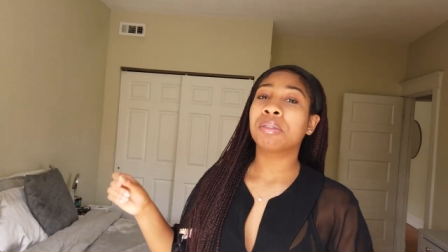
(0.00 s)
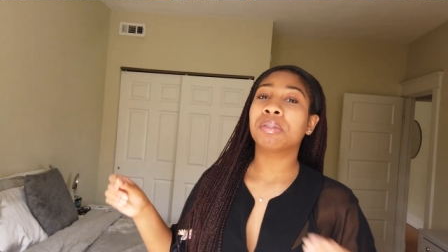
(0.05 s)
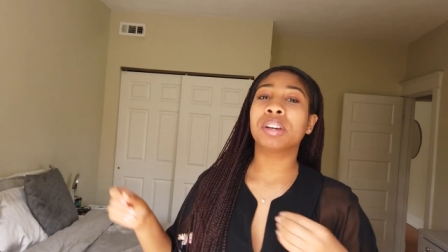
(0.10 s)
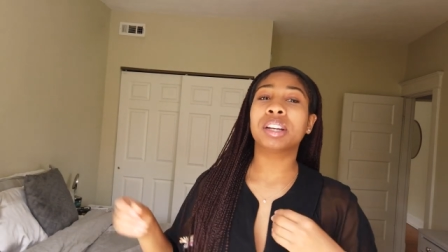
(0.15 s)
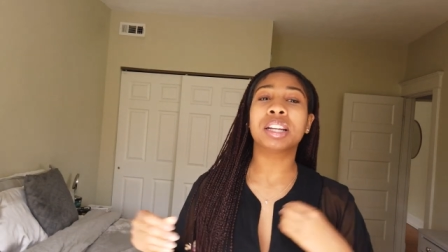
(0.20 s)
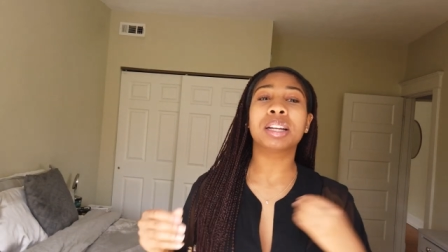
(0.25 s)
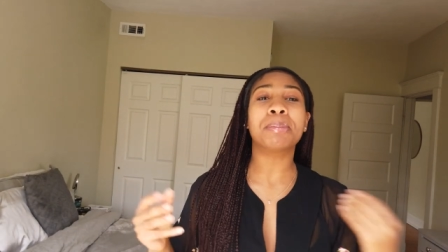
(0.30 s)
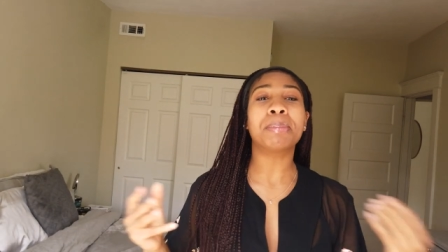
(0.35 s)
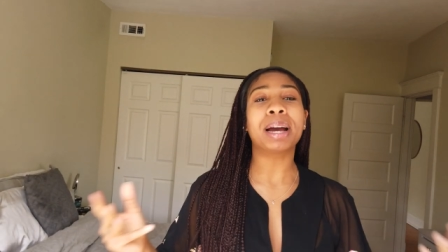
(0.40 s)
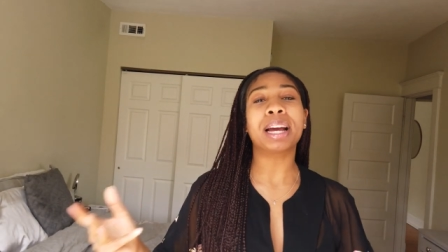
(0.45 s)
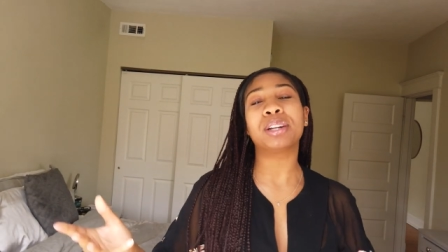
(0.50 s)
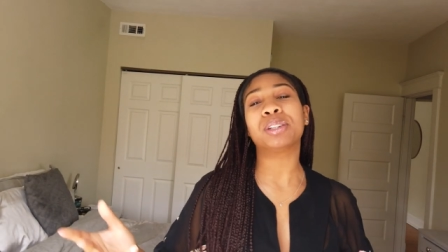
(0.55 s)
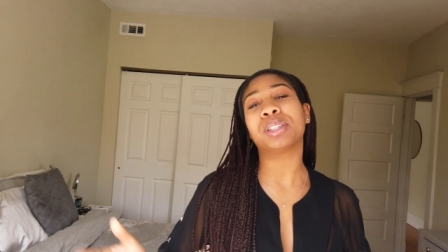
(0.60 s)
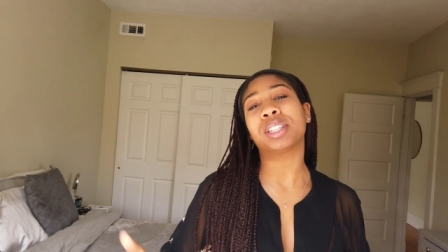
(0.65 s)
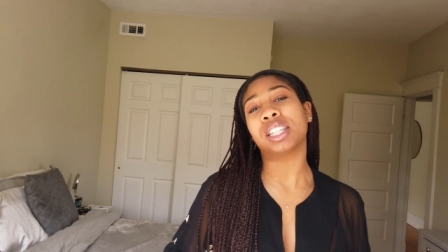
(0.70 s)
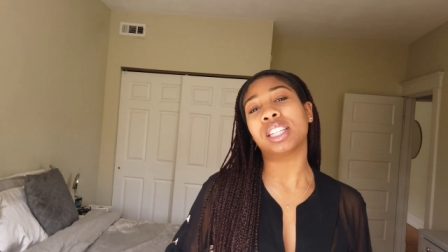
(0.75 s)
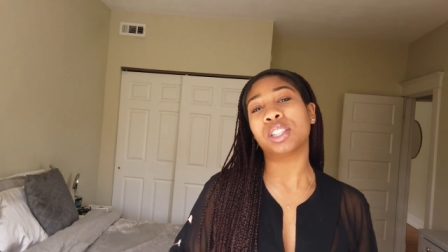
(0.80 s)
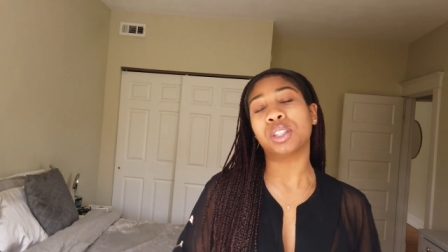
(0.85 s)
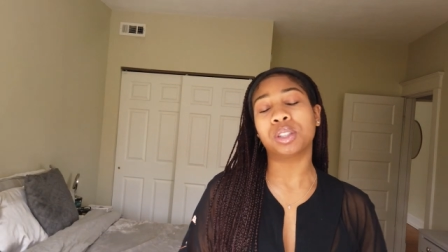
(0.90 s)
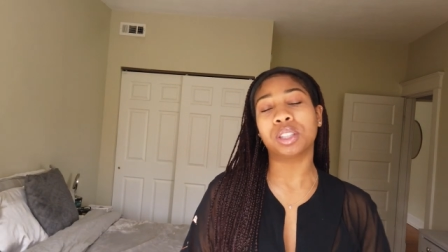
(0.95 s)
for anybody
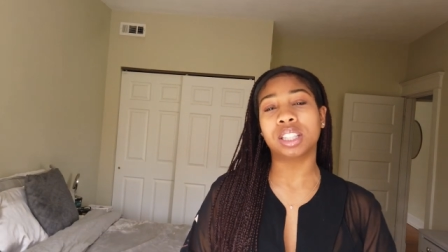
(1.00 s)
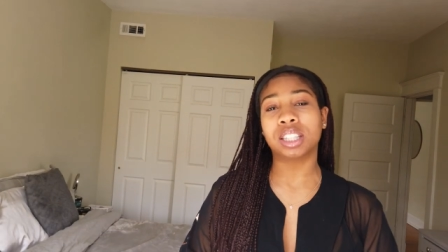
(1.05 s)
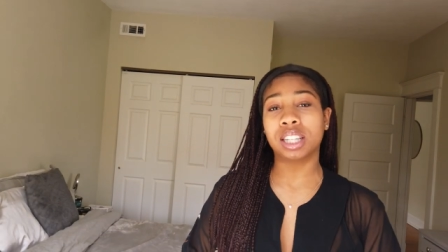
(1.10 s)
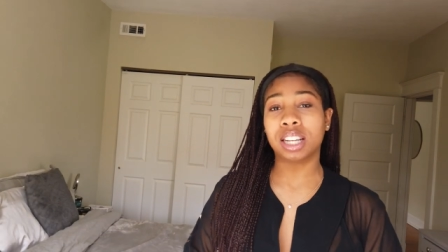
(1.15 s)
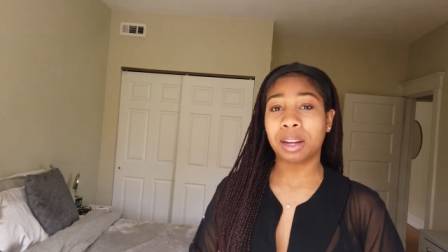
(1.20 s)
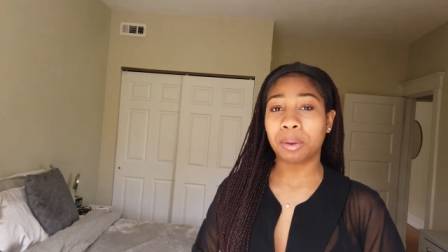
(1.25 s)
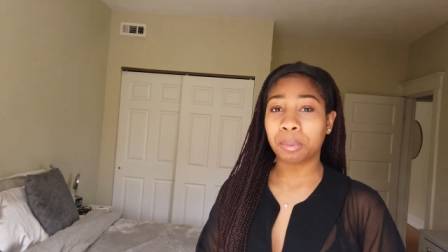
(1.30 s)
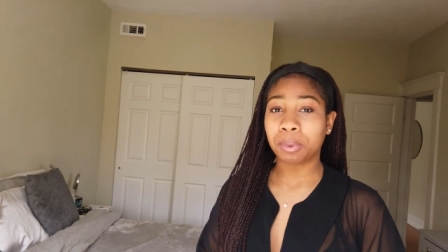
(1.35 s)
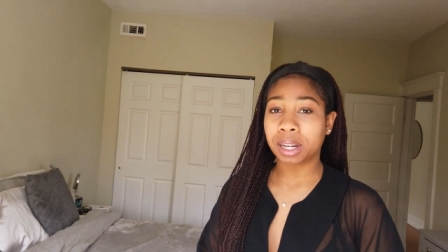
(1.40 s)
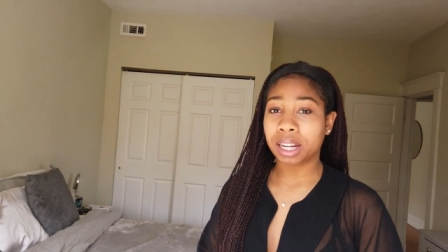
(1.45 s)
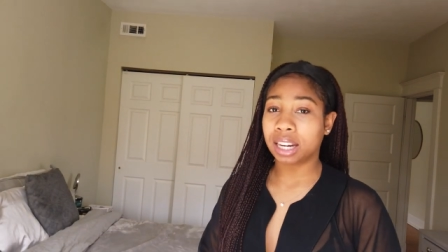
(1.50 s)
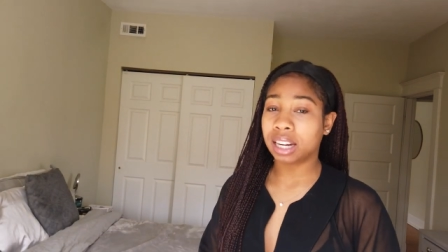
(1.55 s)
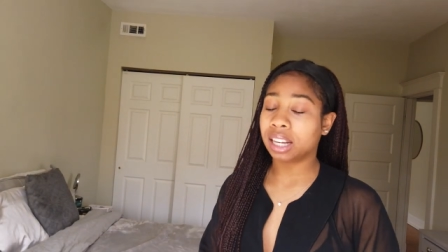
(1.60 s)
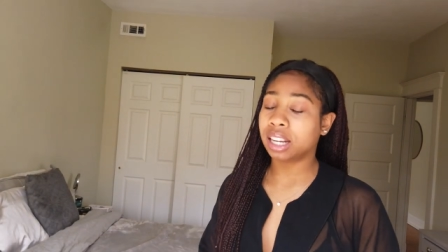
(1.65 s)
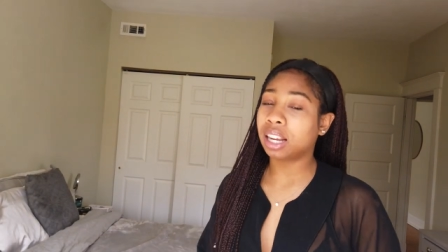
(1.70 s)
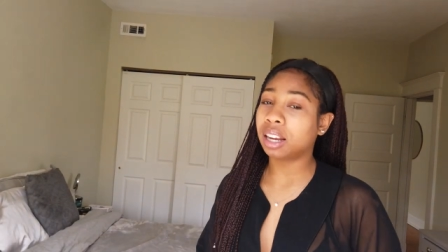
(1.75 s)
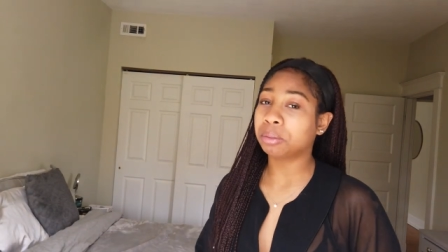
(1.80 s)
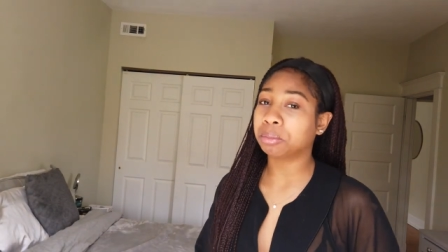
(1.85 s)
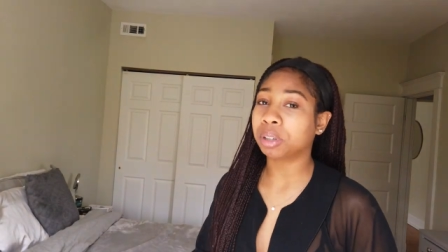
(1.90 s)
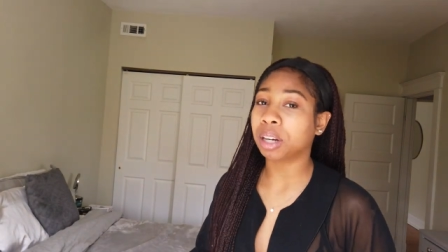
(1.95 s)
who's interested in what kind
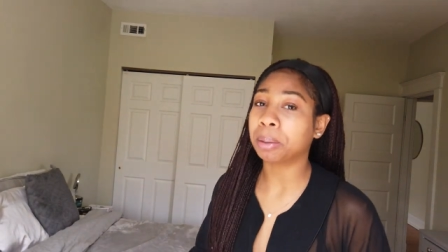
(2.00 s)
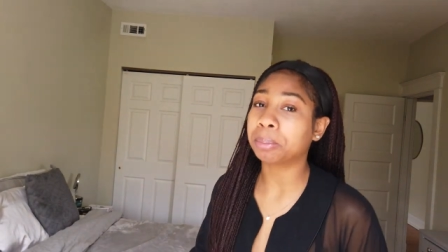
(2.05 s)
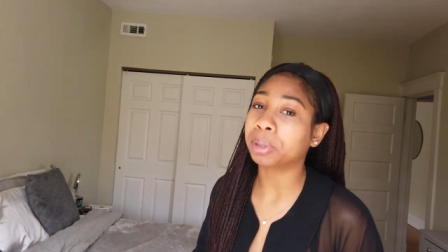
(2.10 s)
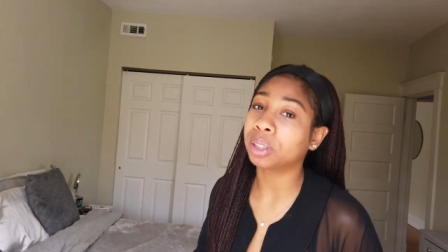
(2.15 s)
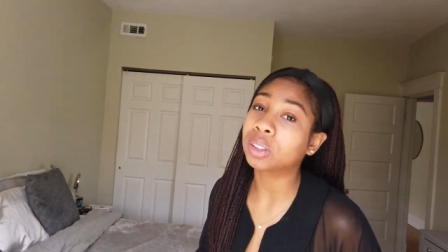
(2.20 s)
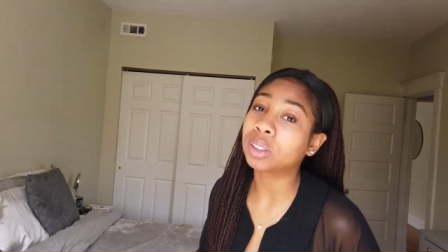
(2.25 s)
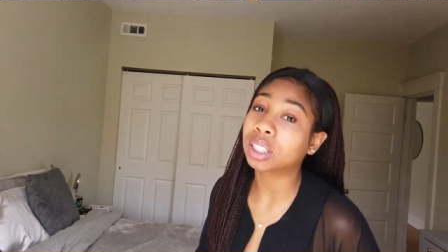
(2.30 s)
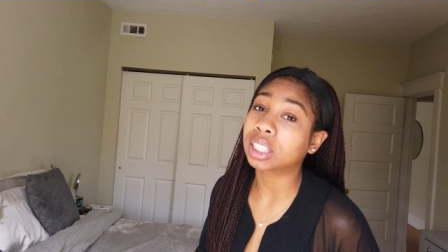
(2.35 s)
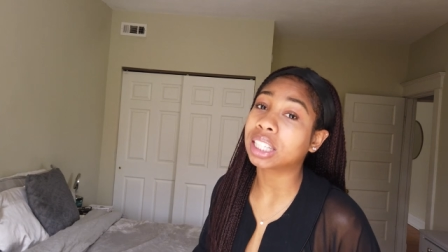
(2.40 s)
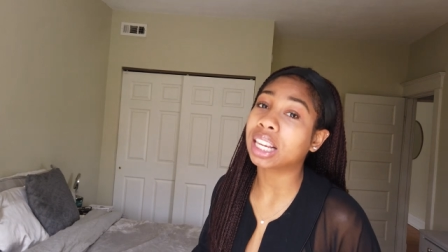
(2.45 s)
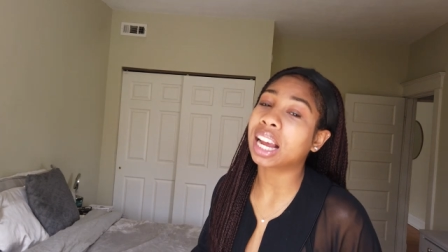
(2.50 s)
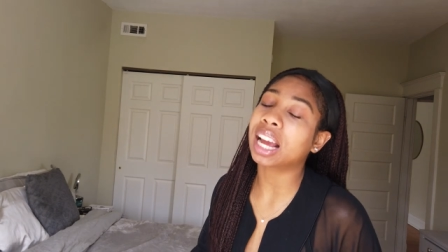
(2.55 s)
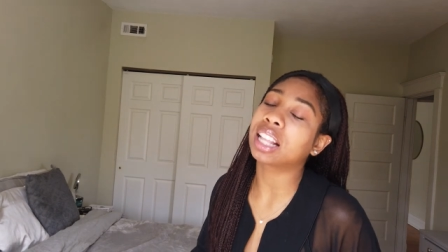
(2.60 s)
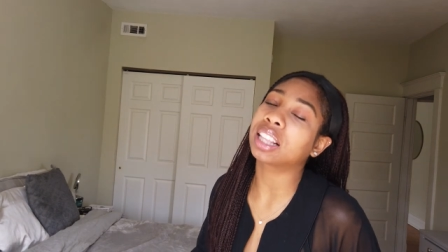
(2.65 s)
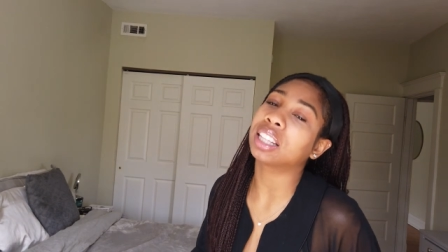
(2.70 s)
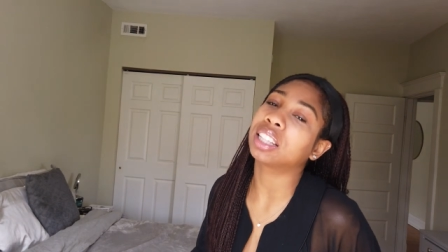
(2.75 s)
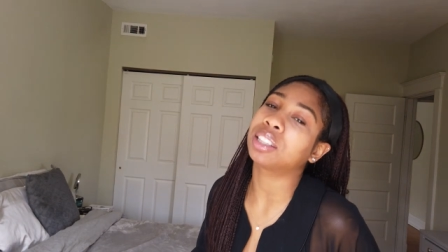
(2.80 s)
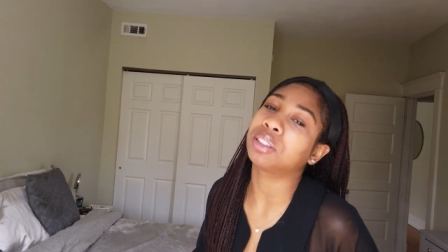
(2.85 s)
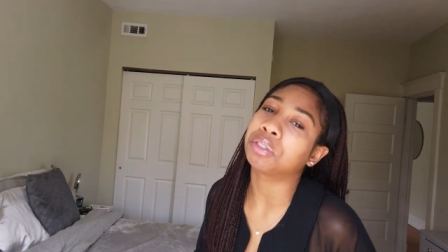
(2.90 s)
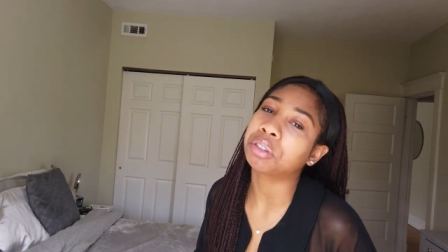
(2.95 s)
of camera I'm using
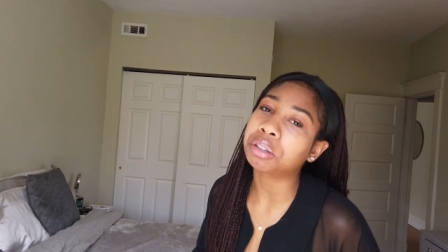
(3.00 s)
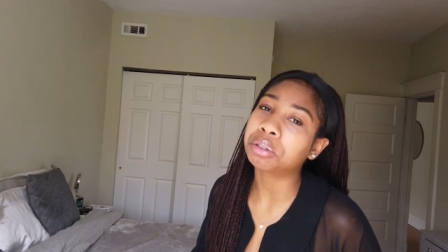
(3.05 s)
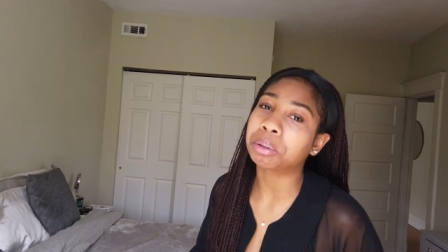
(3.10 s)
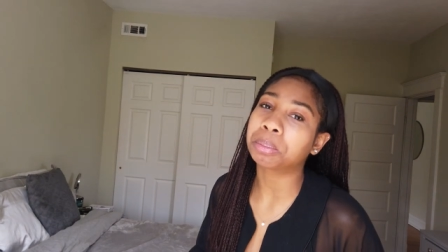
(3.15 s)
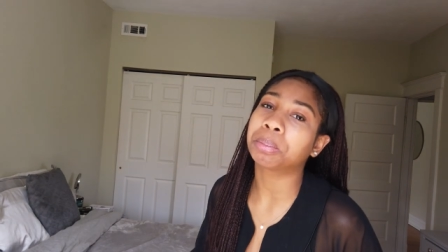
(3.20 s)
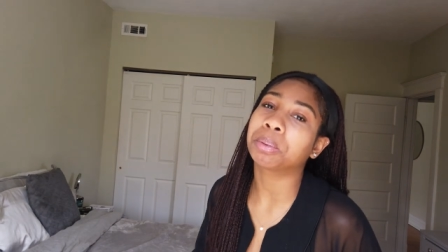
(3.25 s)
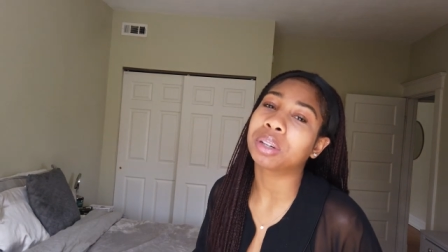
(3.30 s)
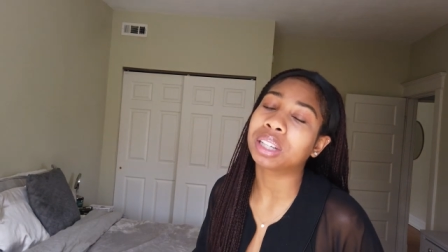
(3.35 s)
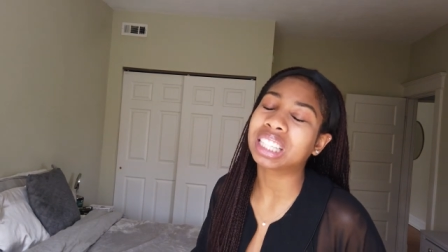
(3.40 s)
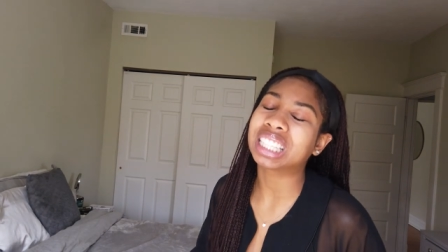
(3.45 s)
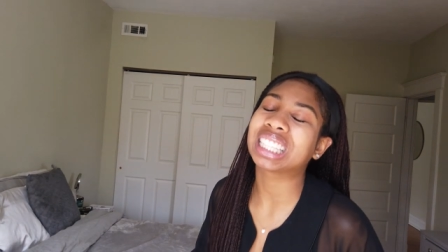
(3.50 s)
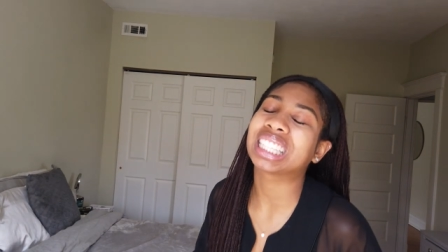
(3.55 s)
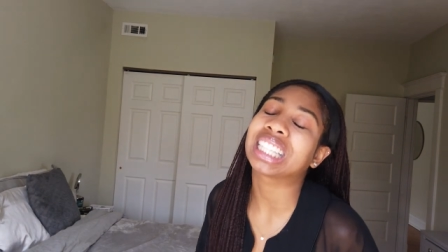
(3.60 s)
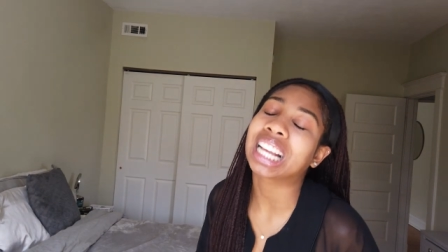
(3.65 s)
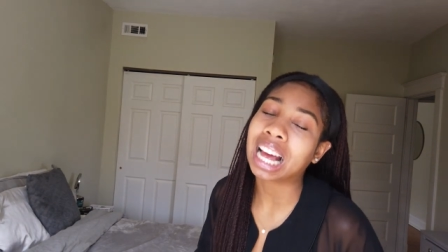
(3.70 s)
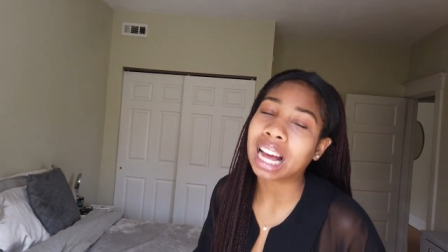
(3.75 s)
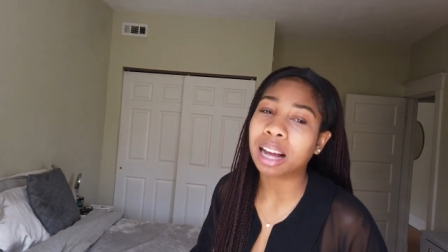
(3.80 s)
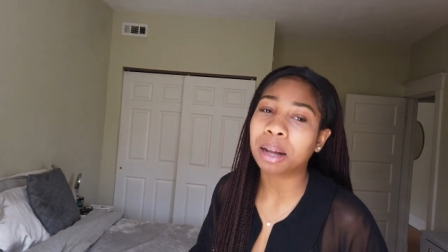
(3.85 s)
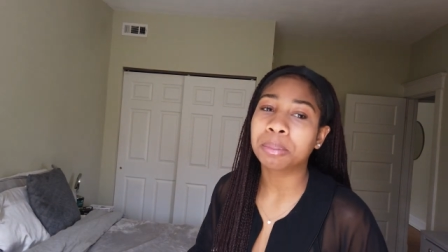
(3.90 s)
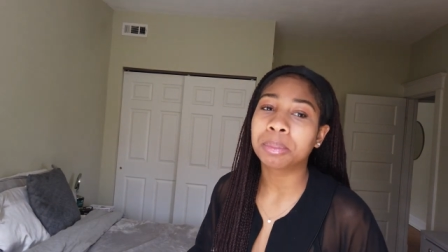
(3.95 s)
at this very point
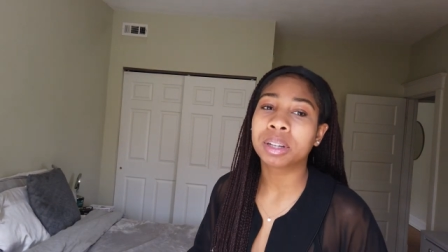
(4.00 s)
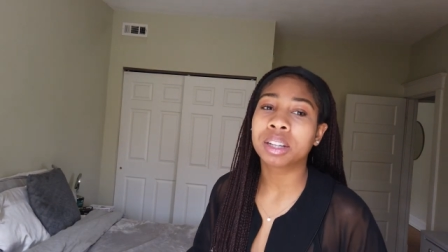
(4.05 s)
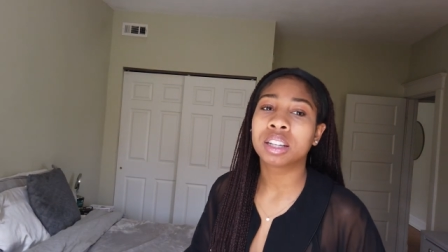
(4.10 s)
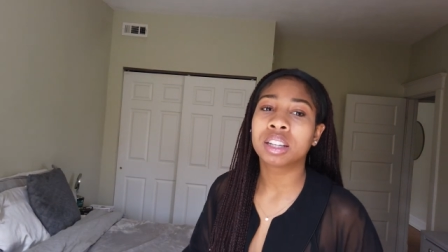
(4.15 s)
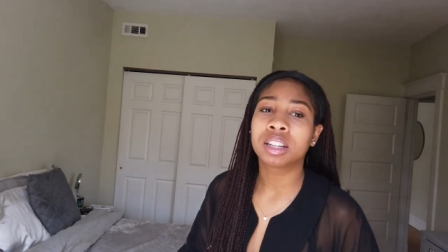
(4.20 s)
in time.